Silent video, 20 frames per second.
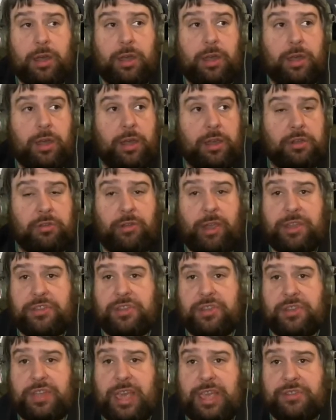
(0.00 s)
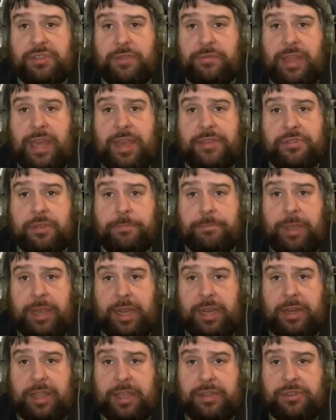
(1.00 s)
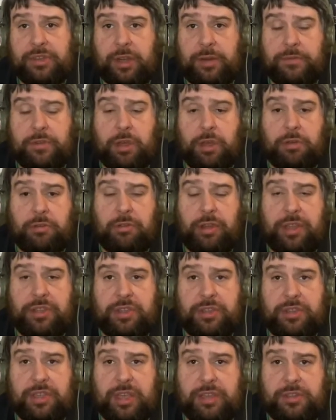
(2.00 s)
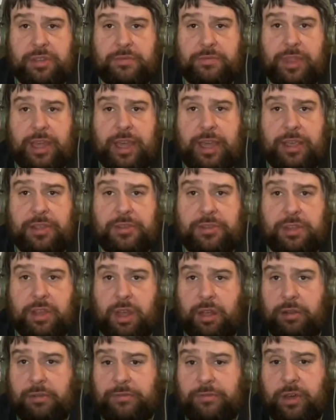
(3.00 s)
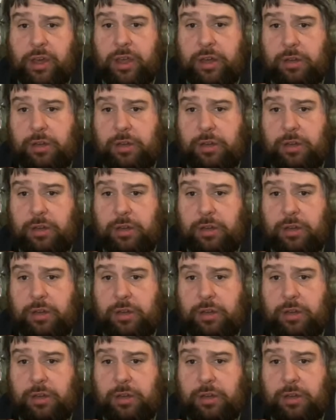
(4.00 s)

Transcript: a uh, greatest hits of theirs on mini disc, and I've got a greatest hits of theirs on vinyl